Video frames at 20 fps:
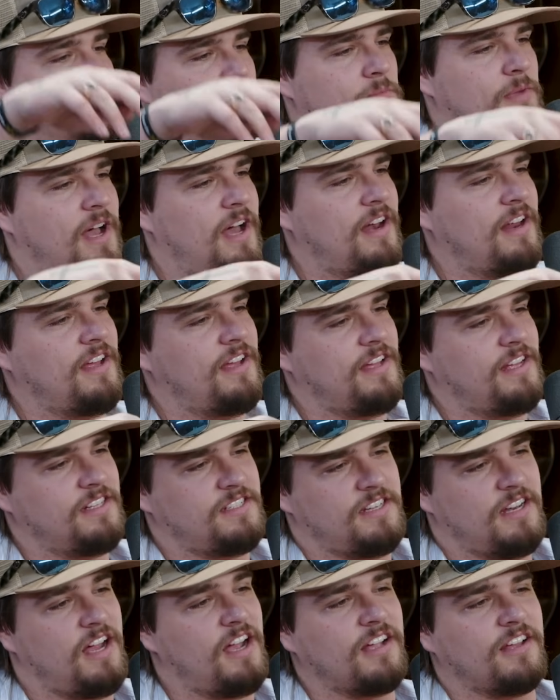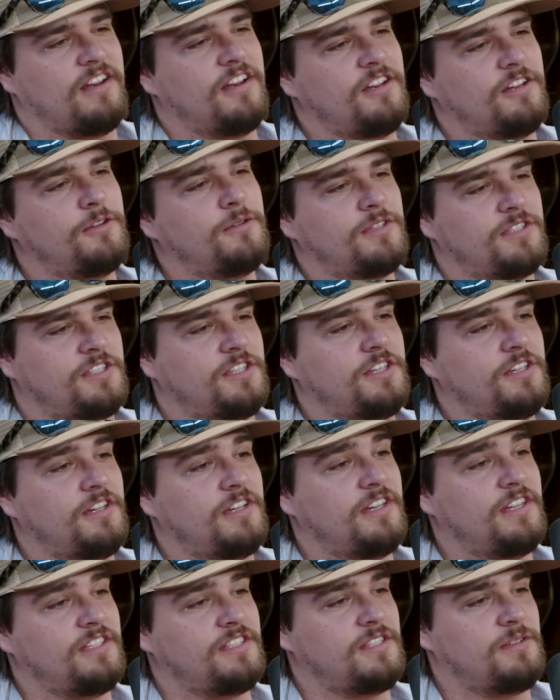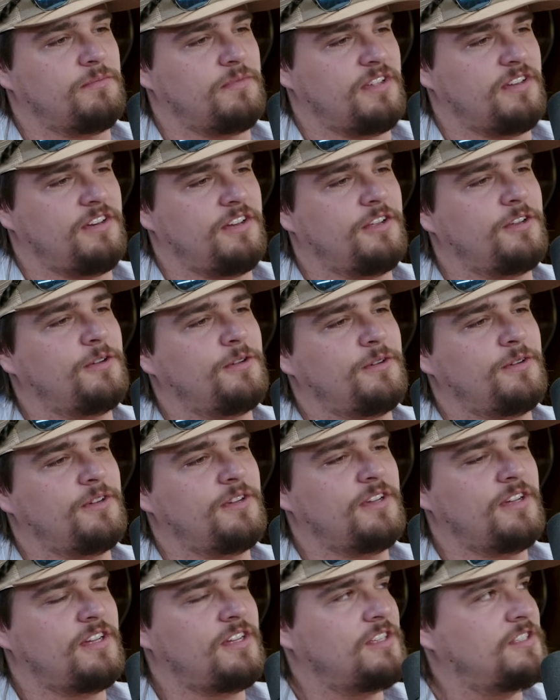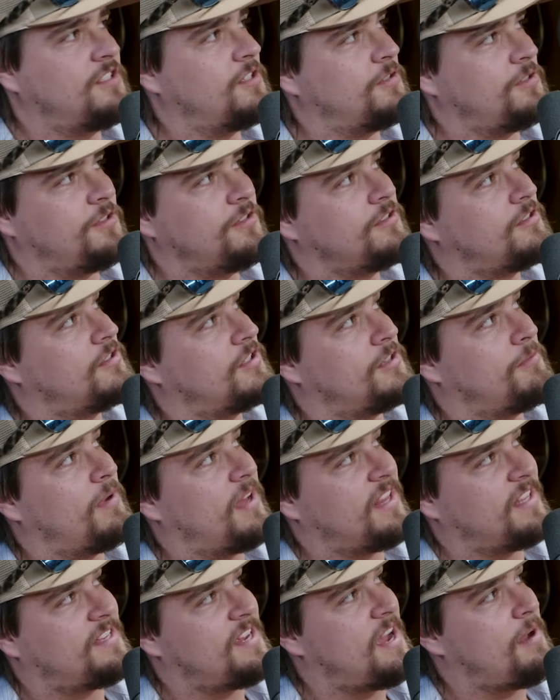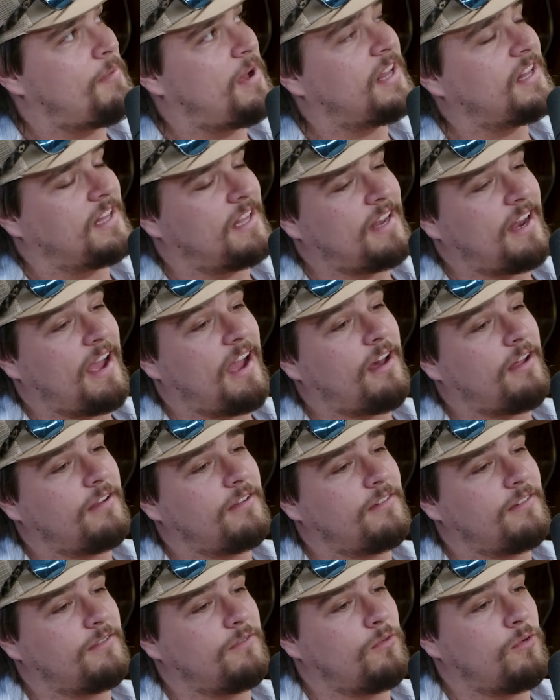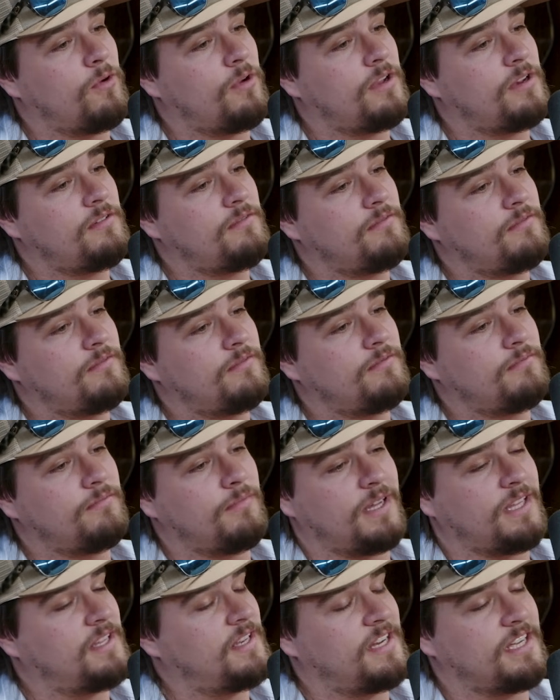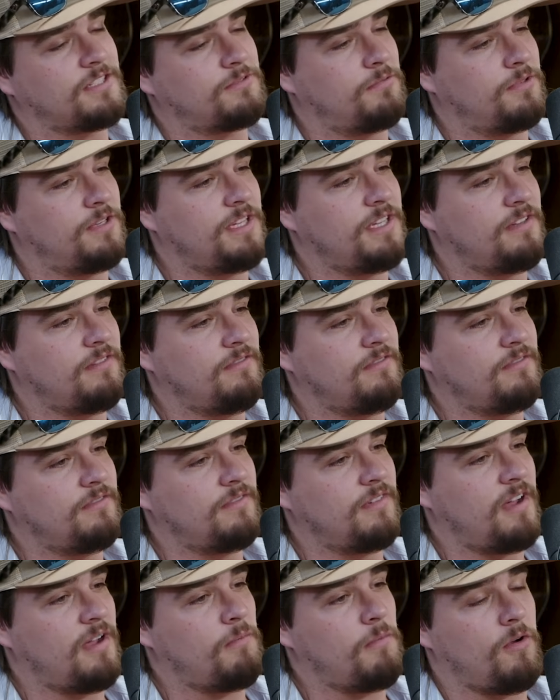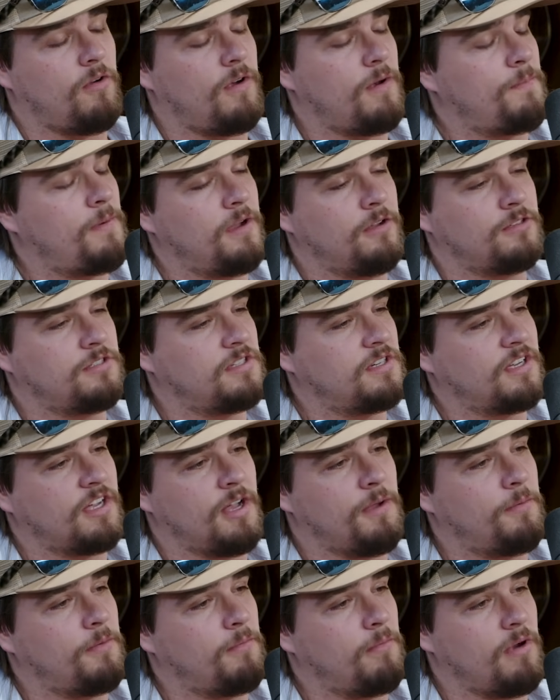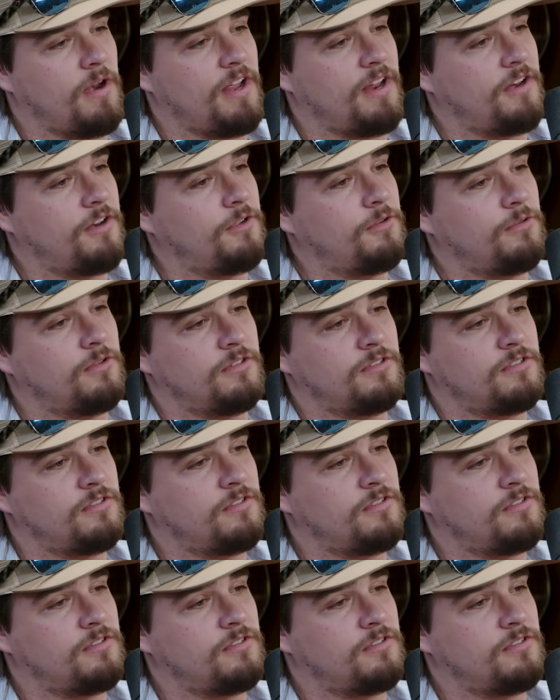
about it, it's not going to do as good as something new. Yeah. So usually by the time I let out one, by the next week, I'm already posting a couple brand new ones.